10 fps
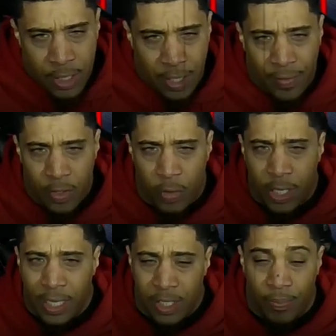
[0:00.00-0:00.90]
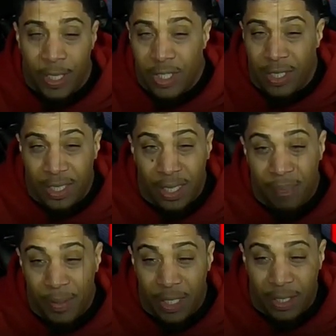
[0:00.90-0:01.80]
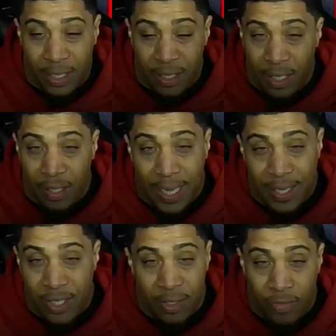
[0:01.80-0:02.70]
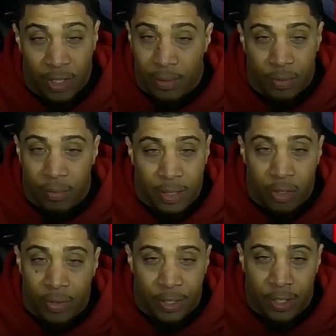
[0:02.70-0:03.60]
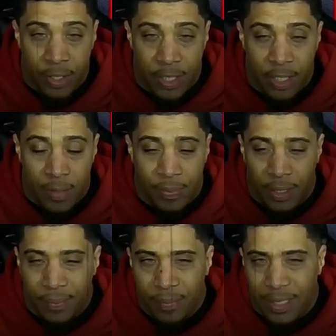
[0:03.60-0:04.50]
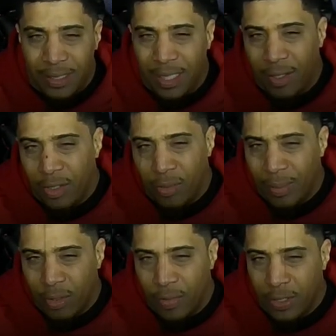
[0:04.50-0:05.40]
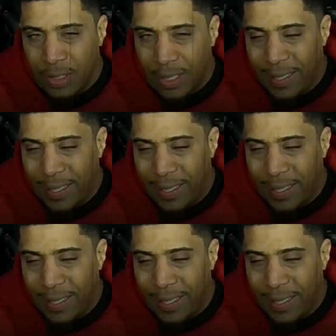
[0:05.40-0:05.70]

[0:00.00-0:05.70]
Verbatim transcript: Like if I was rating it based on like being like an excellent film, it wouldn't be nowhere near a six. But that's not how I do my movies.